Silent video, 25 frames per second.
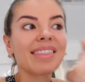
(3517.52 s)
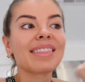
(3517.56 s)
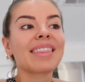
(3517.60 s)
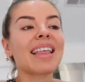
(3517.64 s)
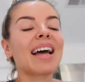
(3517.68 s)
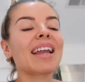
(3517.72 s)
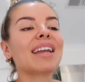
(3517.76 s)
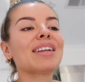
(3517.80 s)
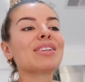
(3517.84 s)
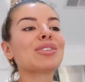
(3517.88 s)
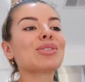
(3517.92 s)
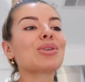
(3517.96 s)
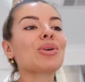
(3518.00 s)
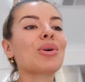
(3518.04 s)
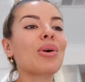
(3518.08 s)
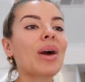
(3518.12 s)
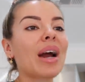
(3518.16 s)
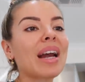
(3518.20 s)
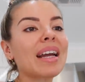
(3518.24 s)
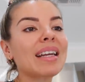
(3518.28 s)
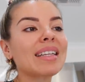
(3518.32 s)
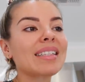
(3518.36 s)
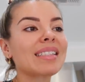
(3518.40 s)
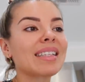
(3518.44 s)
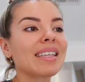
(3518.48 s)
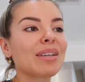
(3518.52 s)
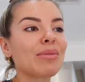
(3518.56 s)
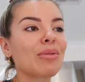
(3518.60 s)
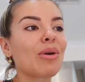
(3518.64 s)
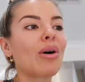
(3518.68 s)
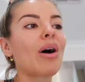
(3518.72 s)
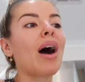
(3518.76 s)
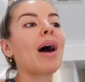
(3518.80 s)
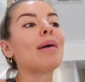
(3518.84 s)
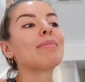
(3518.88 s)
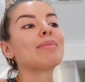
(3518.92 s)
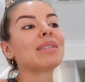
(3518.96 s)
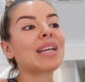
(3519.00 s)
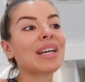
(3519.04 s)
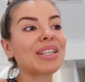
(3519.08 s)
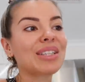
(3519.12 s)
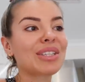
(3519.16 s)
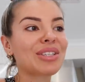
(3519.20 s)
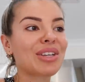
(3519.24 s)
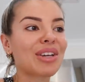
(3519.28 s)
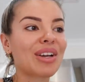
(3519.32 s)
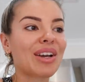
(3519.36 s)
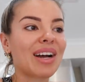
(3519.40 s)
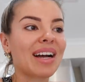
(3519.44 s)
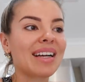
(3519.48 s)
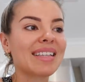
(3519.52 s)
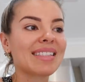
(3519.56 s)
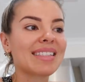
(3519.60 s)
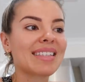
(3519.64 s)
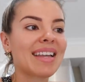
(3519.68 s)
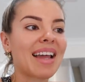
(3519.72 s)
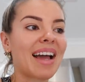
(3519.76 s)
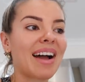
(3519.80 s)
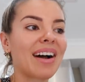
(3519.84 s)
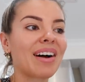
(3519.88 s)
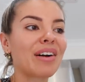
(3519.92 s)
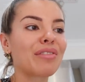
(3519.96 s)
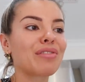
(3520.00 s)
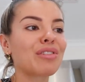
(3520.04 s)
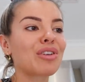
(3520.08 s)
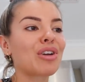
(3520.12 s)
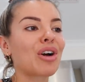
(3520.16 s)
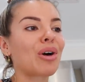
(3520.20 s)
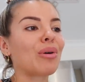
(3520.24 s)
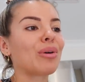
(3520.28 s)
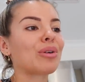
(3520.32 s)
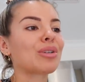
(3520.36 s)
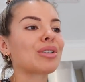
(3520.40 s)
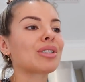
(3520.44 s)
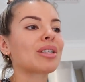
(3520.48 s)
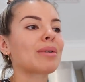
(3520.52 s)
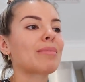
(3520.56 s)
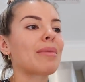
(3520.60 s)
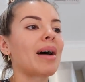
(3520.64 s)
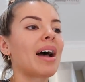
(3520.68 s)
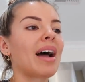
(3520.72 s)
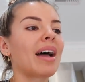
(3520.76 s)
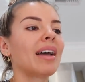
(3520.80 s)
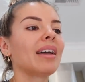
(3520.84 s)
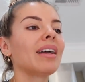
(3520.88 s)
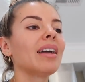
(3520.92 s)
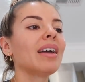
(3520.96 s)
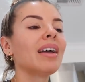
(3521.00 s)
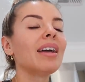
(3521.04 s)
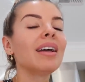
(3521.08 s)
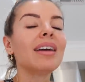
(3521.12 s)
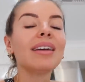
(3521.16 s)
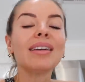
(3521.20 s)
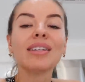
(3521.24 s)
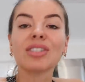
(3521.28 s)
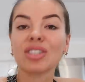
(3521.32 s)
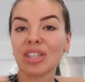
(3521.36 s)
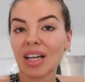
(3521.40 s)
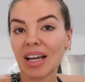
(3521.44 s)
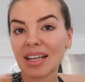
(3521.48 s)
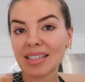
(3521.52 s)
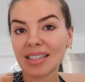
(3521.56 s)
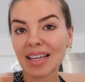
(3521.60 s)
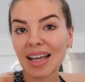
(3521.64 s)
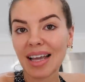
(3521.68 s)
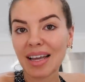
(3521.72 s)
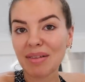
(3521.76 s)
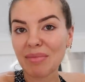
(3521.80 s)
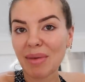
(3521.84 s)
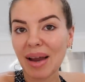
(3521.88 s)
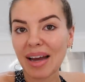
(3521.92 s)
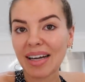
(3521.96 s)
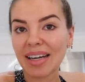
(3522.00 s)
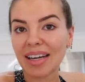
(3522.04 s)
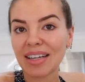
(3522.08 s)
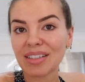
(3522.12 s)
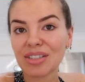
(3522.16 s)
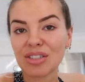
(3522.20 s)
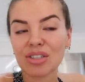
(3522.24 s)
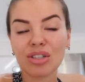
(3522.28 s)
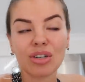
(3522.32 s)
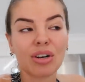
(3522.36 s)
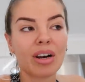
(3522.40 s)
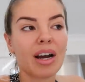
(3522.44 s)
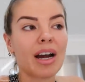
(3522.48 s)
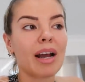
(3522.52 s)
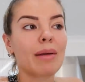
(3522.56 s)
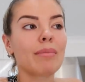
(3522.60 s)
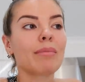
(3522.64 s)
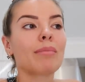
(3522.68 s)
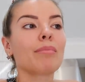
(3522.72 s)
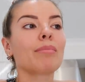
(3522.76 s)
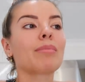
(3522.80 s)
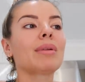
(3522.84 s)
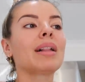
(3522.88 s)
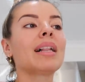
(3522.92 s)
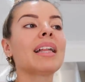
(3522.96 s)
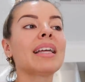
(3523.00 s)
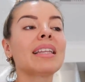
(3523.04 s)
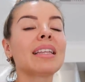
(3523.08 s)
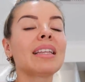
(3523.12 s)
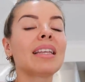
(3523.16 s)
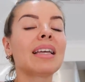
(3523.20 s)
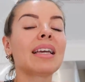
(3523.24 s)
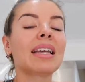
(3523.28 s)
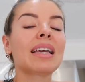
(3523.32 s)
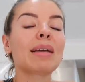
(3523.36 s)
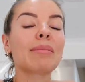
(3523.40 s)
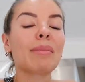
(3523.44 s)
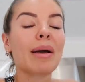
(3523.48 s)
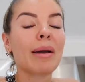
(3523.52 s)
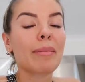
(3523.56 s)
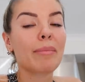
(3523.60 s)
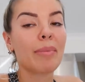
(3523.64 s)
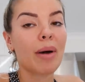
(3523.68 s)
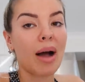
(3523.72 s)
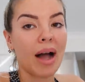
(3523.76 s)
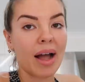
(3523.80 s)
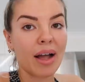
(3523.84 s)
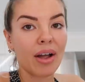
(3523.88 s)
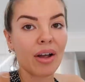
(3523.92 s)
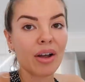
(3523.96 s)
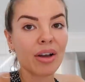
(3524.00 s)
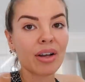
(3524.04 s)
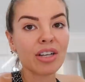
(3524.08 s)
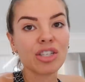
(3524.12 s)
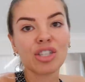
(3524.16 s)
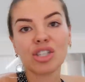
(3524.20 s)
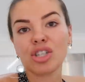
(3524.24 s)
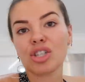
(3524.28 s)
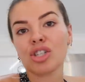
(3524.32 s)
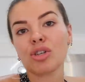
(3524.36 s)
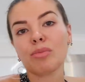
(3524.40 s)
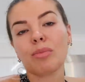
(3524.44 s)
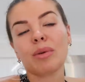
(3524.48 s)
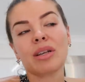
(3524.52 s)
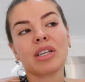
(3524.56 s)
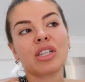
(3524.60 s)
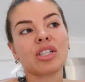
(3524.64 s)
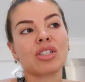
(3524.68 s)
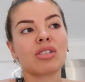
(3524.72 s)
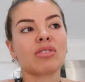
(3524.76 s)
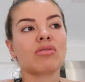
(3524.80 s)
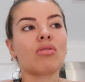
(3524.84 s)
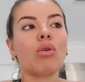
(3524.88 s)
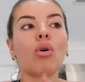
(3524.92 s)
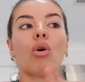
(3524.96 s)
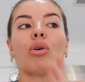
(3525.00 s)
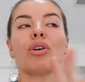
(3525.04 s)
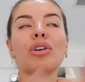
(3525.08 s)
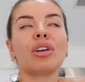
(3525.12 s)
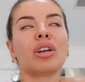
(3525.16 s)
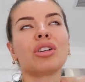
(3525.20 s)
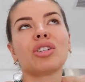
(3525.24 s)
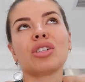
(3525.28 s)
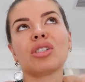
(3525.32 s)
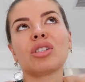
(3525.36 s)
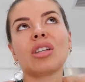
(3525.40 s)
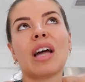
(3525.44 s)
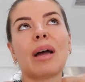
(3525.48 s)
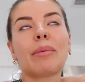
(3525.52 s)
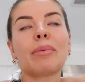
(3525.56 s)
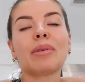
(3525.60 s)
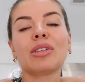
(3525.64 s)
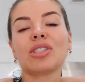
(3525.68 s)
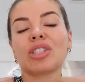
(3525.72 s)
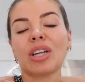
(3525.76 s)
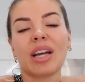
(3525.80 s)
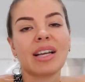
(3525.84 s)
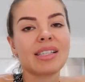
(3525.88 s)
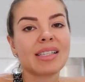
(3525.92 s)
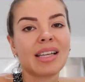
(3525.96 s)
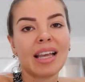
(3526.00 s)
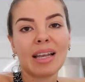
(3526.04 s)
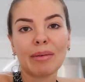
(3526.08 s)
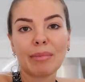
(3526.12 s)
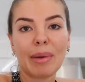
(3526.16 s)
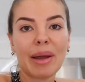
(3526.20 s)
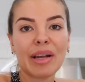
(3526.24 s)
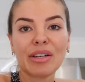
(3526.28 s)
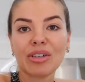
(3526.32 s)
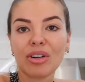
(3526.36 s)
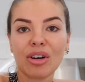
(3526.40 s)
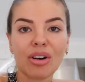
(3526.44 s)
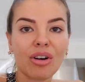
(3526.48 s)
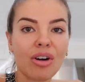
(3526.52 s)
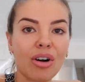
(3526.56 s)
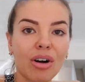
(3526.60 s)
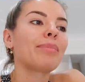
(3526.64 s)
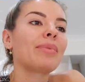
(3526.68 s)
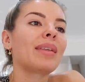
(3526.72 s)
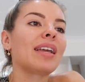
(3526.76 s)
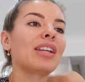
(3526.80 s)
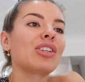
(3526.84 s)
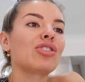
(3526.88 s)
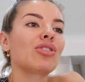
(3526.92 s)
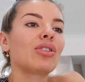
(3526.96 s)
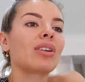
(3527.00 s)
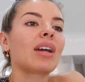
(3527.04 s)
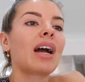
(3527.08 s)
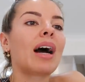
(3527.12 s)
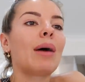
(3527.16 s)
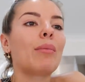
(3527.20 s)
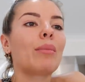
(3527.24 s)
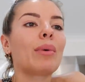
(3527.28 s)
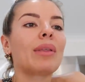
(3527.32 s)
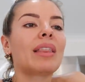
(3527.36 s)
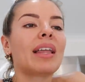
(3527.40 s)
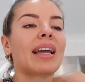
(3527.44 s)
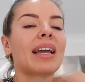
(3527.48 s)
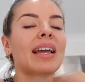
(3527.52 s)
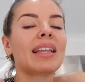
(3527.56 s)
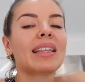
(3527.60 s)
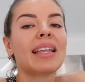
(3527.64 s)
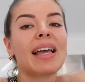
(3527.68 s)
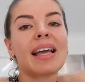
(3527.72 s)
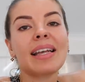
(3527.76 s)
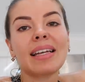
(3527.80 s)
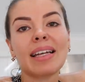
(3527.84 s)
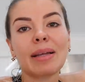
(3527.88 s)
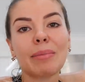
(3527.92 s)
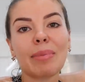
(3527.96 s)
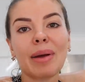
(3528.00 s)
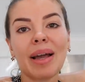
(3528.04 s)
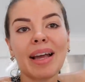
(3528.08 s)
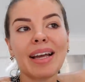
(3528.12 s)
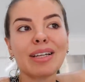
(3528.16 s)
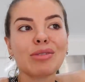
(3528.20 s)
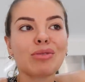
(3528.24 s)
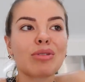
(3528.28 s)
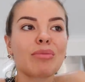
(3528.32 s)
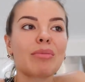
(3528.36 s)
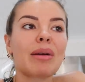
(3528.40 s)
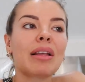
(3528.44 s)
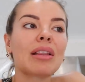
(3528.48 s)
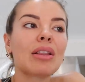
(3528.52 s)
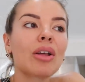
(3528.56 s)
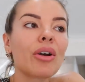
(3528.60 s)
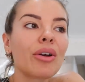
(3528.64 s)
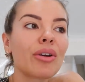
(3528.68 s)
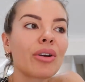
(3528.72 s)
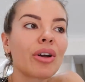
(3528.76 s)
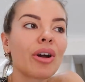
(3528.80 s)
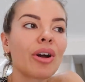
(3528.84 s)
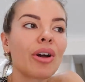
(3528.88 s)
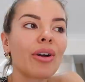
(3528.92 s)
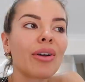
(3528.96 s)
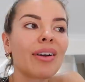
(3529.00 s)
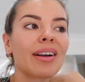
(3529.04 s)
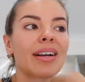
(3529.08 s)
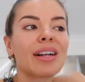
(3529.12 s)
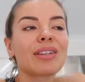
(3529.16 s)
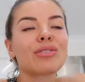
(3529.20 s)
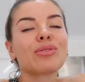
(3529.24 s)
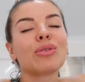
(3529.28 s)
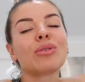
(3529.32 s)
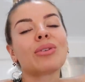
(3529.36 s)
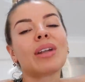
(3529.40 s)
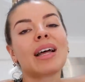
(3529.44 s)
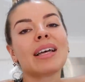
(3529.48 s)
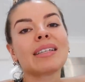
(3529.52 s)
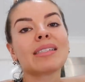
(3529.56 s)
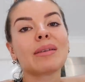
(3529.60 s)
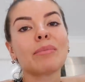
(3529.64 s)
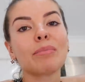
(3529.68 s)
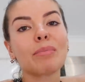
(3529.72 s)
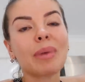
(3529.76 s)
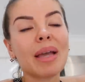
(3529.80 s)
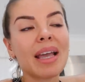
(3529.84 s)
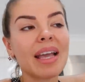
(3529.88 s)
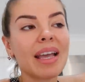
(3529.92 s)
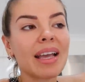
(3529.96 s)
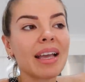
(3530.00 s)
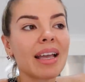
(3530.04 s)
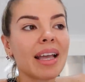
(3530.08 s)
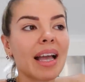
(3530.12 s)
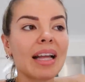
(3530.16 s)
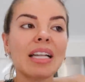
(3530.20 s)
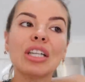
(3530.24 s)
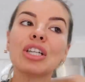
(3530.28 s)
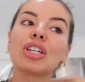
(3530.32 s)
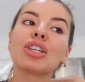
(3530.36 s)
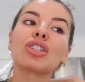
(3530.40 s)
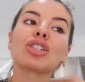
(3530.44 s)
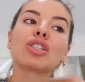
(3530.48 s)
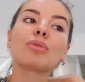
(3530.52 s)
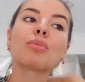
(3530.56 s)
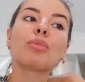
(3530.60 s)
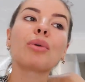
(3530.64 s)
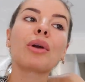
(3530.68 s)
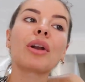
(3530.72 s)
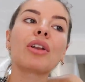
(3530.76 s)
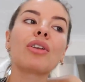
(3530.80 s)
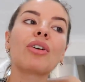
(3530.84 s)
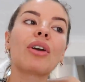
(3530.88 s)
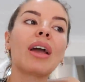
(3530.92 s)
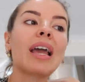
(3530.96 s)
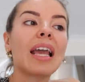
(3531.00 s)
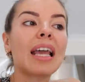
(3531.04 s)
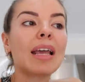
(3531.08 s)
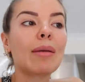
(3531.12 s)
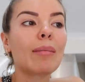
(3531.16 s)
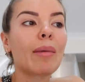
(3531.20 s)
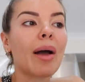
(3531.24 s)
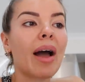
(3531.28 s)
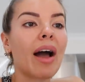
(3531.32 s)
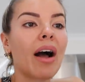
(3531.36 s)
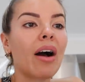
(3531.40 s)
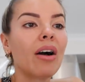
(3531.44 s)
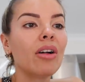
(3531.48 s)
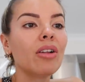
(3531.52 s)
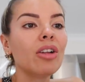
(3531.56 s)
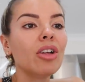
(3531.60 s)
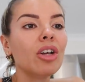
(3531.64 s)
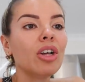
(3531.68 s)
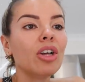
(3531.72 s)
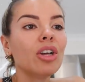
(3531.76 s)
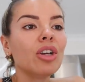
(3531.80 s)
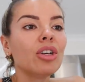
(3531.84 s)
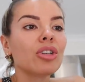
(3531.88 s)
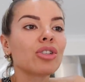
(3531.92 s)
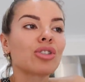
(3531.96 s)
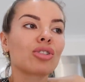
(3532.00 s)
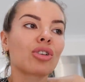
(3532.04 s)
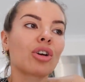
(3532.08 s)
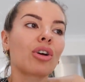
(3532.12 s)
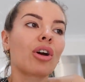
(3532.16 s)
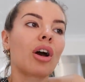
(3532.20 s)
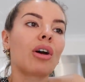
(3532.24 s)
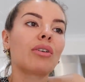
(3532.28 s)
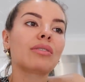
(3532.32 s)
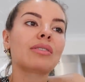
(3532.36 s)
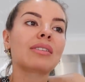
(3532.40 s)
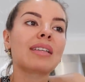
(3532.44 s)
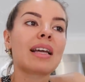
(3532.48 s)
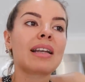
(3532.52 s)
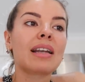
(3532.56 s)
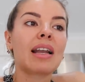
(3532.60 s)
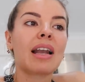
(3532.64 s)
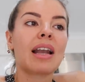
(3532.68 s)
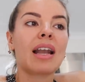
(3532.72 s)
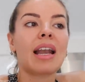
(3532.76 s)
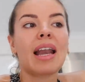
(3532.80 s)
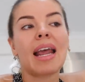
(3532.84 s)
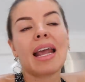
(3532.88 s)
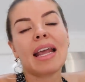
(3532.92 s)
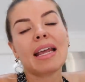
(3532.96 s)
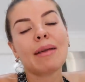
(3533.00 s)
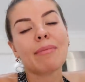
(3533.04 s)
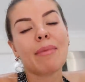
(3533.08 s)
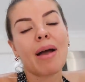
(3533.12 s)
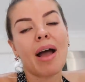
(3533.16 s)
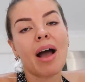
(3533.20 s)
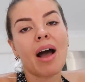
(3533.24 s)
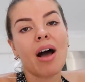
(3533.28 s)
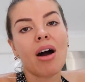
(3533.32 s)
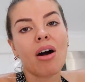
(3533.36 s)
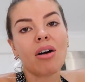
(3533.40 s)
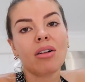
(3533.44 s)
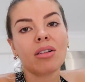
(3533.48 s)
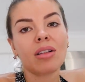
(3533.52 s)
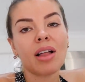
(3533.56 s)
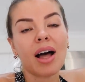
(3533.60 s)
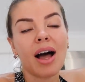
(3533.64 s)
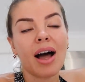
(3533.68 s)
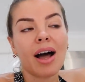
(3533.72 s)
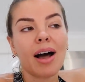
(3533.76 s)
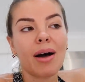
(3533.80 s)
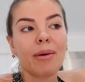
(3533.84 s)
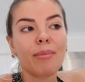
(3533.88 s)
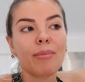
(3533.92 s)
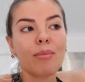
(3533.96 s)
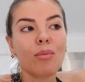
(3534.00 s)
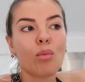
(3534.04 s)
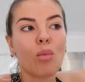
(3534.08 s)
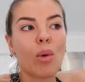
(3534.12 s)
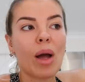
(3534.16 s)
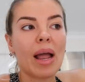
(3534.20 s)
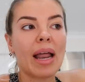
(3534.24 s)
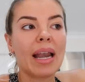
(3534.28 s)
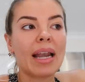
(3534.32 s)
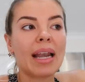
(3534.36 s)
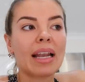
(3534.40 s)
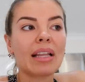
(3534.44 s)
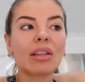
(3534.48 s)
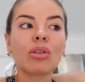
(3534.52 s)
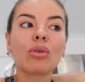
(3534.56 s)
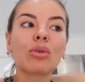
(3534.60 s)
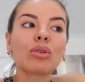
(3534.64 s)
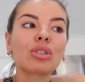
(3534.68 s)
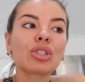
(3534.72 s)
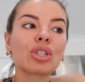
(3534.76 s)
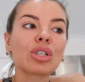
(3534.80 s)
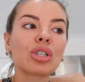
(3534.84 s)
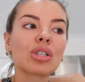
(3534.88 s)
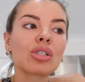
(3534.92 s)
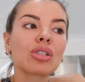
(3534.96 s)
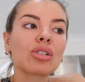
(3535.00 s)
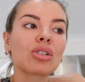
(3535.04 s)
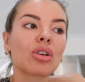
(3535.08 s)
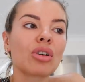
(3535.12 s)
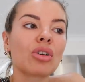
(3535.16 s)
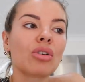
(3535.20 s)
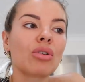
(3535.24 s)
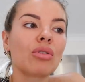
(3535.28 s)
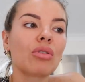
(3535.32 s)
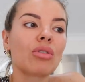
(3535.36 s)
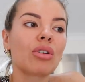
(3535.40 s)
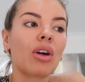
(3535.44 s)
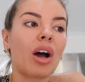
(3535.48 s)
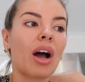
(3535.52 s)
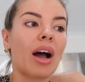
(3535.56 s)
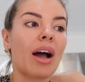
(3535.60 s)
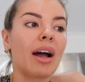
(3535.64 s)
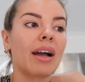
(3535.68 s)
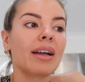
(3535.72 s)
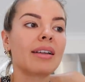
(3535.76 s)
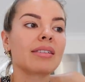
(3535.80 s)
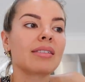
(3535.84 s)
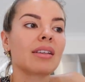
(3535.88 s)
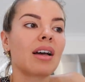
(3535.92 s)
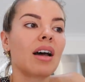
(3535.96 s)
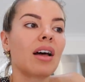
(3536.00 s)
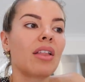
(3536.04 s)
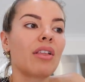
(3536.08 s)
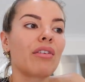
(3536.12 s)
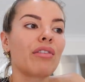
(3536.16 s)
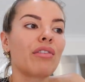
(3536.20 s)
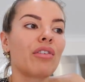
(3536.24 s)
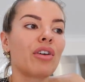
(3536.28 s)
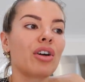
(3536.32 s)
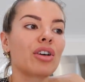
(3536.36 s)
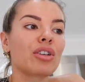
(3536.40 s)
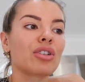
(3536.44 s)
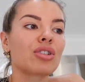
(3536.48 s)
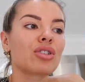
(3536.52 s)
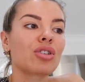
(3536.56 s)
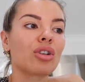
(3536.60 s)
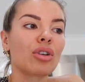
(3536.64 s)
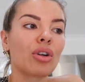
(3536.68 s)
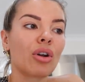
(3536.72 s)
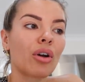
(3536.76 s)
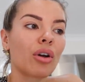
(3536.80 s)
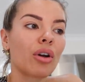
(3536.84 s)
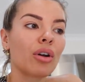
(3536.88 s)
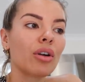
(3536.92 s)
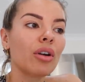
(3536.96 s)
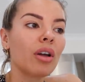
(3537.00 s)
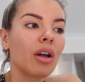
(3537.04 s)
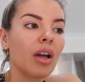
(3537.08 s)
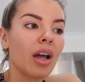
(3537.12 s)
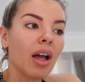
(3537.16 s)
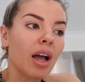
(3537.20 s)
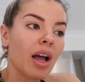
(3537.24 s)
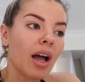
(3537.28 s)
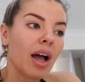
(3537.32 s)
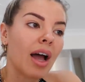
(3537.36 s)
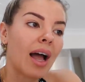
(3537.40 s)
That is crazy. Well, I'm telling you guys now, if you go onto my Jaz Handmade Instagram. Click the link in my bio. It should be just, or you could just type in jazhandmade.com. It should come with like a landing page with my logo and it's all nice and pink and you can just put in your email. So I'll send out an email um, when it launches so you guys are the first to know.